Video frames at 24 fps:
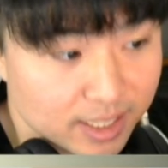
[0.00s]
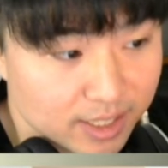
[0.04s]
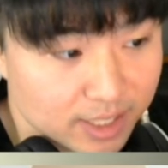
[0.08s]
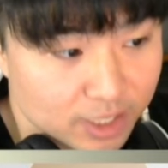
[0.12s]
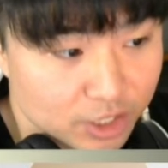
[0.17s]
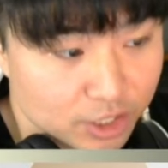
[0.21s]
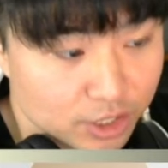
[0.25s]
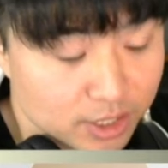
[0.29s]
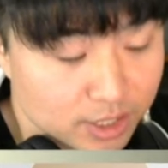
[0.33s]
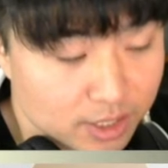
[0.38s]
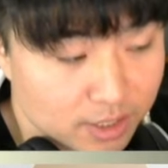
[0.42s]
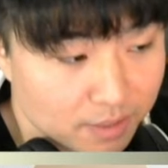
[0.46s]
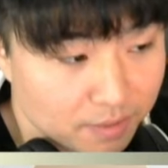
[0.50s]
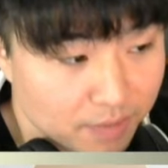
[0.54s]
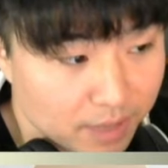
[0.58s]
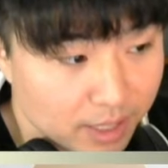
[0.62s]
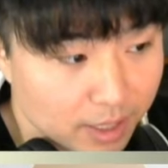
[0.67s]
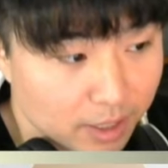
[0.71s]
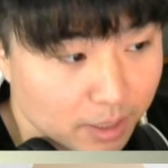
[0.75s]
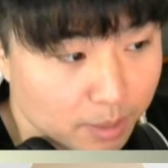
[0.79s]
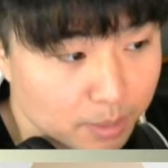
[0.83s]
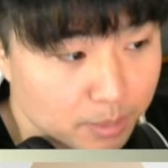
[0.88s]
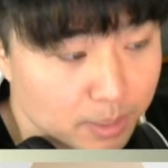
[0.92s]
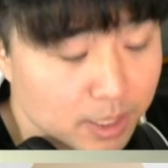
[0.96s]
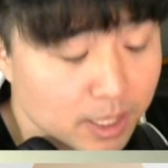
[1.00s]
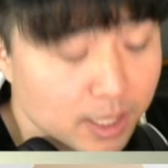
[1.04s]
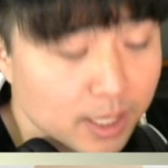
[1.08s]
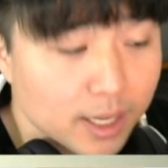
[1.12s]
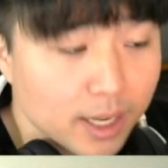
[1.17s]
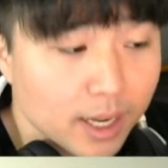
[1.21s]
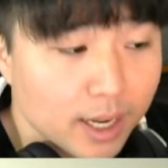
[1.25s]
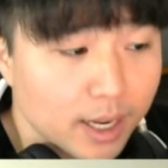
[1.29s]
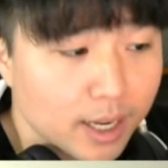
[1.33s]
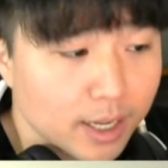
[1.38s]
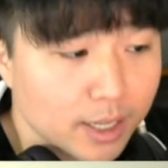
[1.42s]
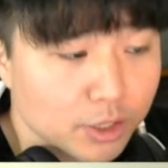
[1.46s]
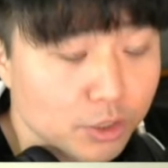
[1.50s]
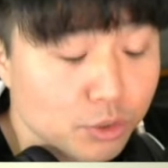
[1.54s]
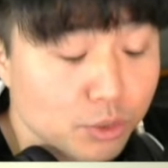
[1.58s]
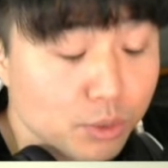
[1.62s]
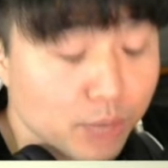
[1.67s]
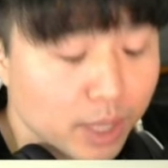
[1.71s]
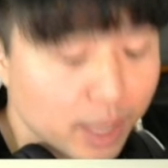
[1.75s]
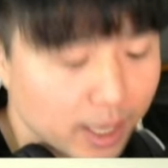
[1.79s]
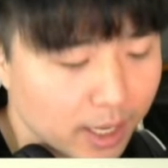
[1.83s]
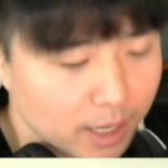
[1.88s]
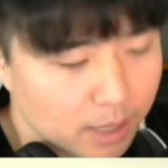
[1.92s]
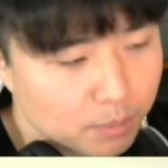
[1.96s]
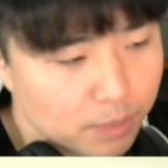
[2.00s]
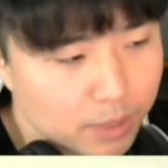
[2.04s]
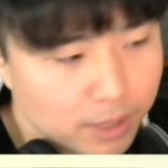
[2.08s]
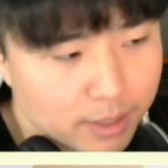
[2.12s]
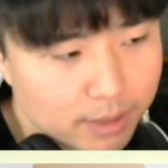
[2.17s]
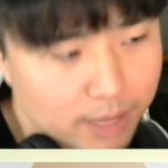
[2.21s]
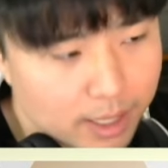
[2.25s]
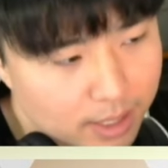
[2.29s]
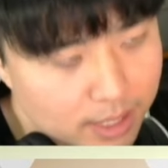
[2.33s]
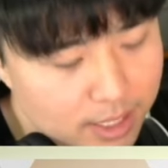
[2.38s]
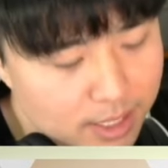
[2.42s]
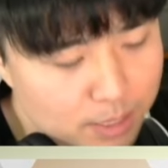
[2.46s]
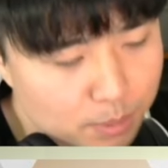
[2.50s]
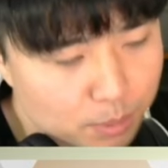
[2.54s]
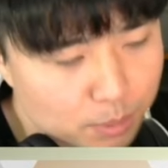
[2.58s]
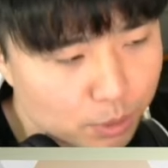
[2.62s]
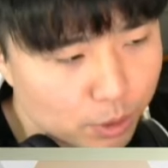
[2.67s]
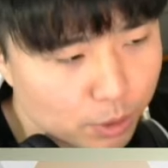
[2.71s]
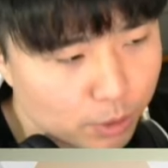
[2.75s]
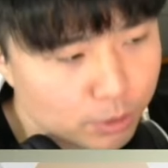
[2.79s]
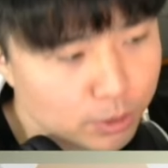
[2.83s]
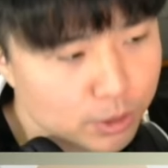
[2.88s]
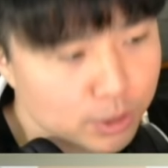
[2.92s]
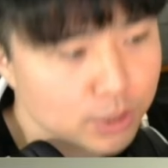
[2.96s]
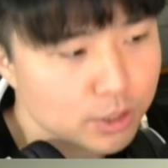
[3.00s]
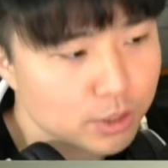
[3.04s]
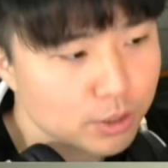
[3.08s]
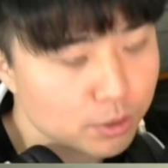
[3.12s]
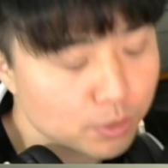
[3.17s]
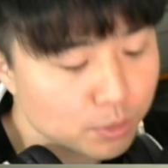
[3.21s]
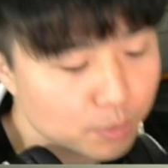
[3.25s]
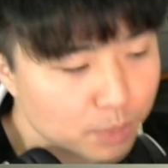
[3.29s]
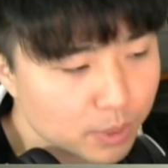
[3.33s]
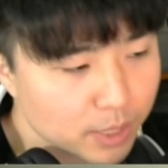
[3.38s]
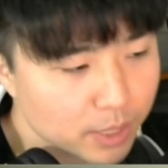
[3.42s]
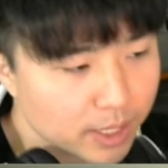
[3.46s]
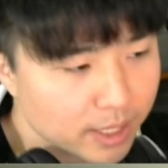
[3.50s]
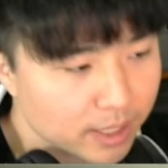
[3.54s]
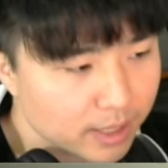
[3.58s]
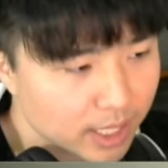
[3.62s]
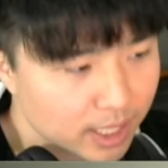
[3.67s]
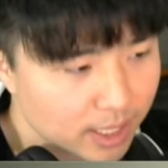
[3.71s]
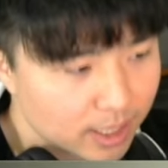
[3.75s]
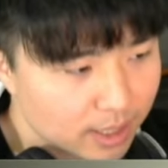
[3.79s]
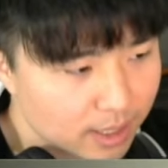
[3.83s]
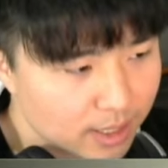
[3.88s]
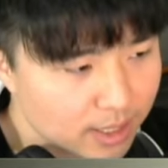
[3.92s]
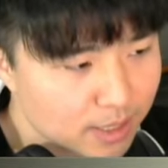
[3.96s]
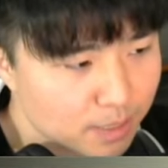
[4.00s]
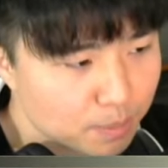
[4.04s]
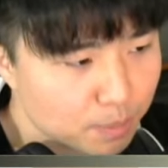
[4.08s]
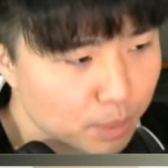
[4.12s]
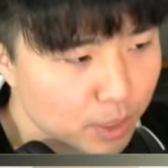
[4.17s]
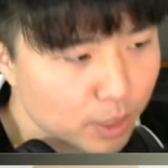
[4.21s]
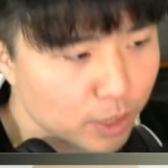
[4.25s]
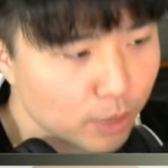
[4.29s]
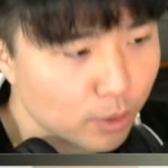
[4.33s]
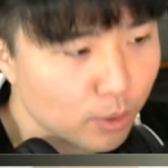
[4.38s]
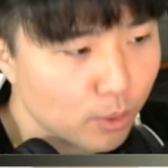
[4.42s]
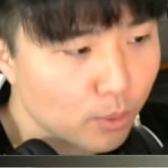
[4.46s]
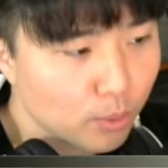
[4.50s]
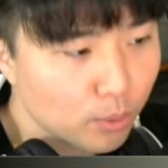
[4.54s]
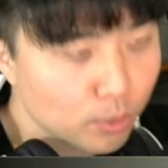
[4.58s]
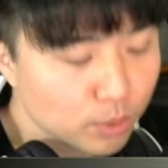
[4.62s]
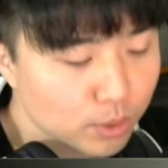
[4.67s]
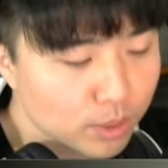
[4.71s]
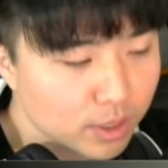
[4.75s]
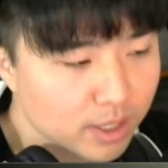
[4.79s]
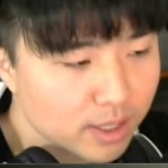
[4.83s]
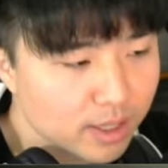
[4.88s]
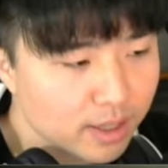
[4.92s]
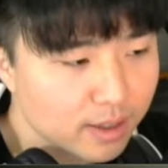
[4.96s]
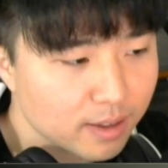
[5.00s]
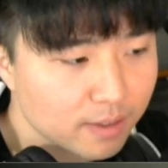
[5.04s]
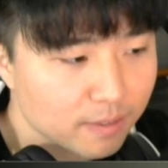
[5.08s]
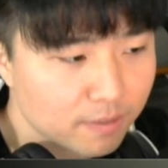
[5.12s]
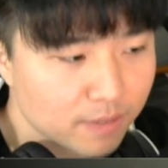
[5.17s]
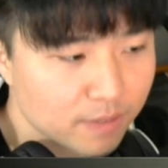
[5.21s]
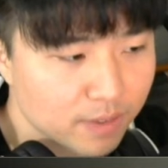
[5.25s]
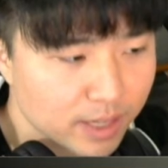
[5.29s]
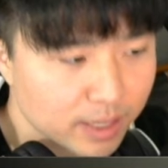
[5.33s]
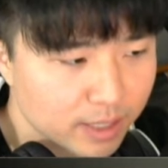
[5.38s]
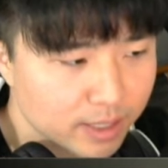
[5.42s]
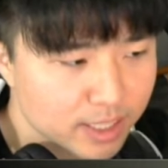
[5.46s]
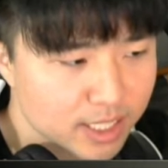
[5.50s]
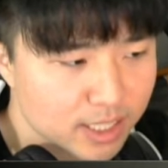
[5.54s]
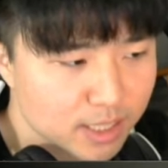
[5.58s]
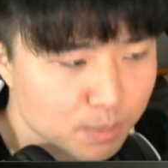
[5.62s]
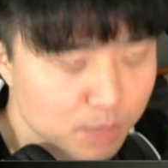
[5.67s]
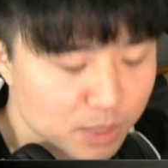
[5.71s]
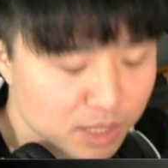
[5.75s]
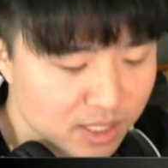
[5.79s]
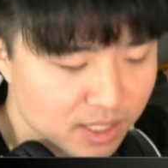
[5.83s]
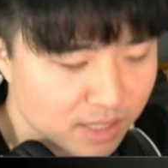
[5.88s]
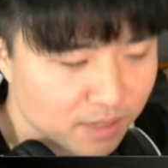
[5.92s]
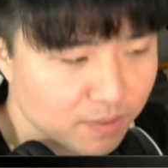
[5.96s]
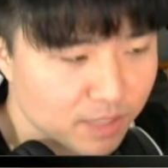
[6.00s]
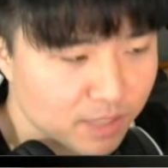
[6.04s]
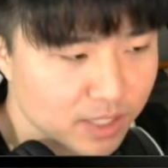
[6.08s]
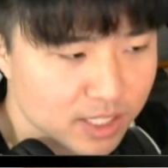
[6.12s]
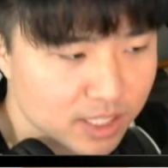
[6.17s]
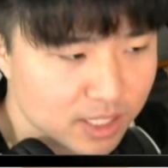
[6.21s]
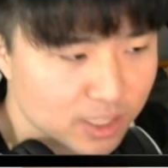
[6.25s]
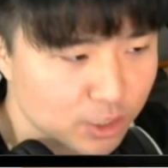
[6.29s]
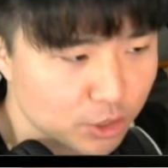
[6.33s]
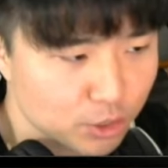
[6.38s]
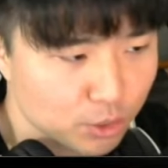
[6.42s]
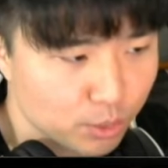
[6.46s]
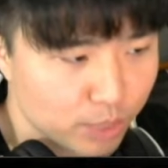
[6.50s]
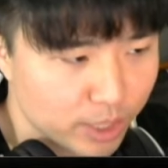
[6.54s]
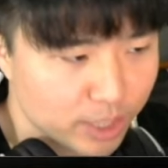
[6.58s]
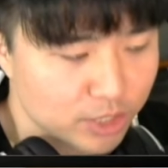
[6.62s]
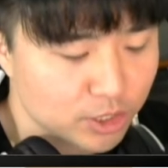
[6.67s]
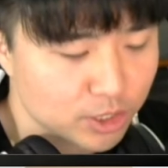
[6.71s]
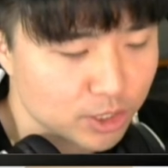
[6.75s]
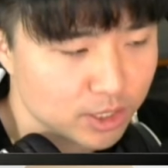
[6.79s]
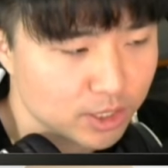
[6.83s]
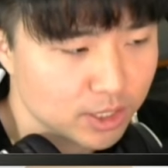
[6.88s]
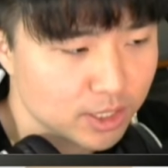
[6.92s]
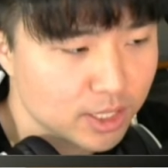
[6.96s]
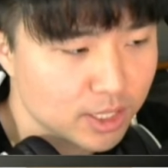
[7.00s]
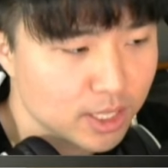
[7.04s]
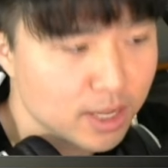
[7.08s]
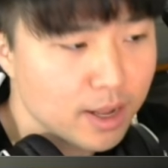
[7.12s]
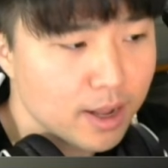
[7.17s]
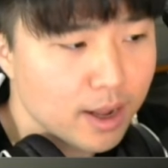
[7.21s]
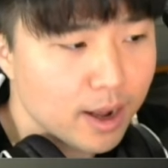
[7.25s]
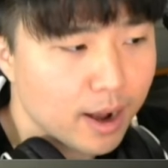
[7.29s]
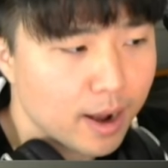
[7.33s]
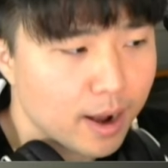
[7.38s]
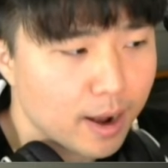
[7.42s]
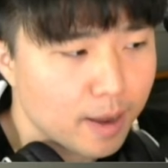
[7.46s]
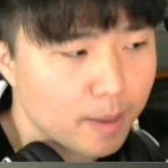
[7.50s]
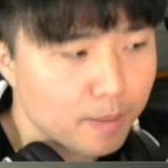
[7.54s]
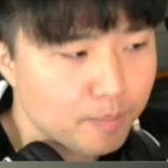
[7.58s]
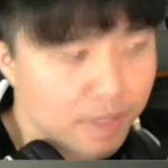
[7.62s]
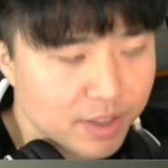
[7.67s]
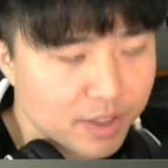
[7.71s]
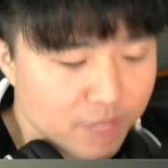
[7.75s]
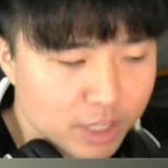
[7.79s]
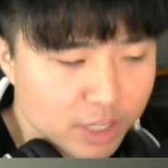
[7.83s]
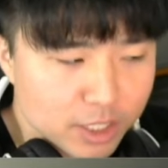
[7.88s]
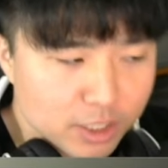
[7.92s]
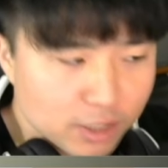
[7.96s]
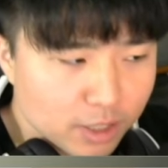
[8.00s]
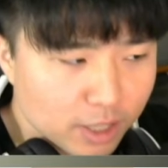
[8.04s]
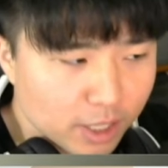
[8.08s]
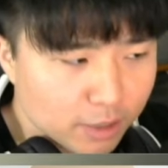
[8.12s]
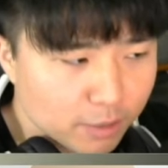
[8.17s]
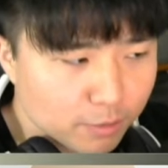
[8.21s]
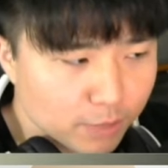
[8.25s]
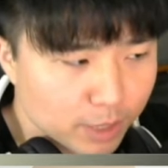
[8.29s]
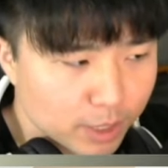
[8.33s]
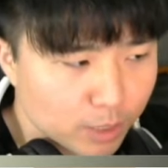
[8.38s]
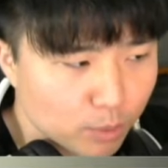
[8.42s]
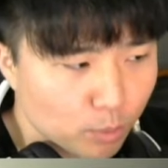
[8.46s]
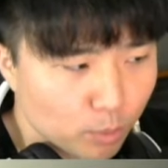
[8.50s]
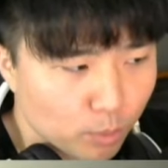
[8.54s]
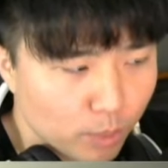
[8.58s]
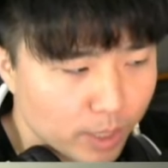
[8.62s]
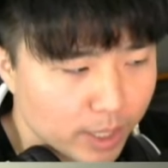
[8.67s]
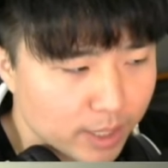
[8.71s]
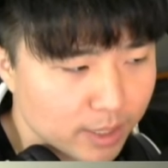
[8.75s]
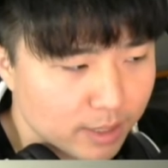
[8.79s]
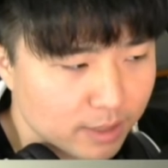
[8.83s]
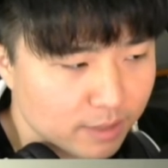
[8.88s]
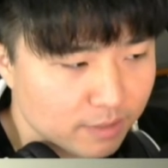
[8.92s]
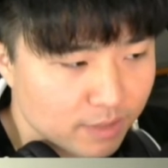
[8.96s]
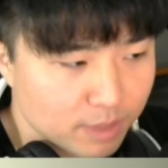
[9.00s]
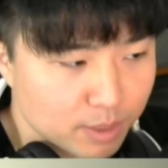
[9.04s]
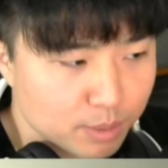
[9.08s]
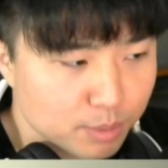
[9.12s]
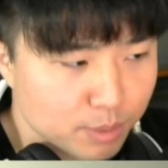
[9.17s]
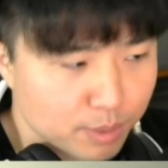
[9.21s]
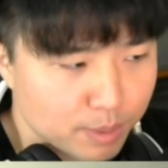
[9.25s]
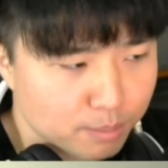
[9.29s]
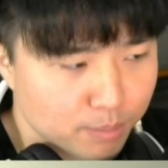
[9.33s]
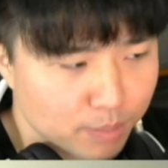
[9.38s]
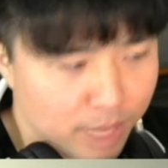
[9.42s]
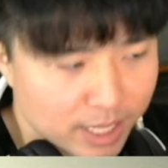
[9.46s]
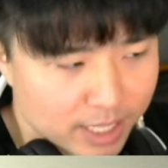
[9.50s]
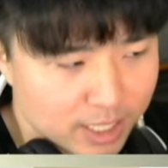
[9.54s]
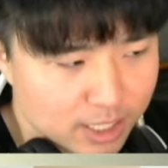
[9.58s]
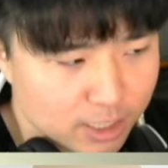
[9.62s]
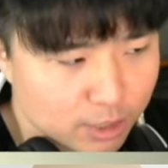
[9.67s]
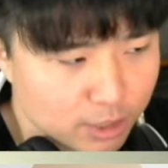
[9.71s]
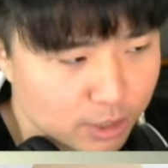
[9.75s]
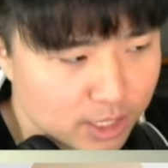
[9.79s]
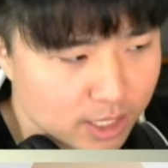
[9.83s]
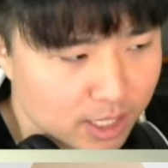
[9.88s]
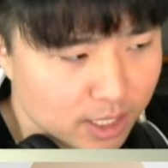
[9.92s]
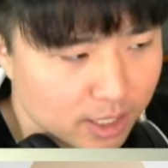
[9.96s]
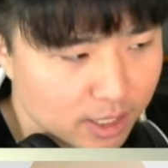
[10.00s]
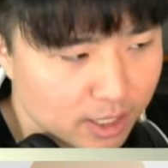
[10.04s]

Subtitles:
just developed. You can play like this. Pros do play like this, but only in very specific situations. If there's a lot of white, if the black stone is not here,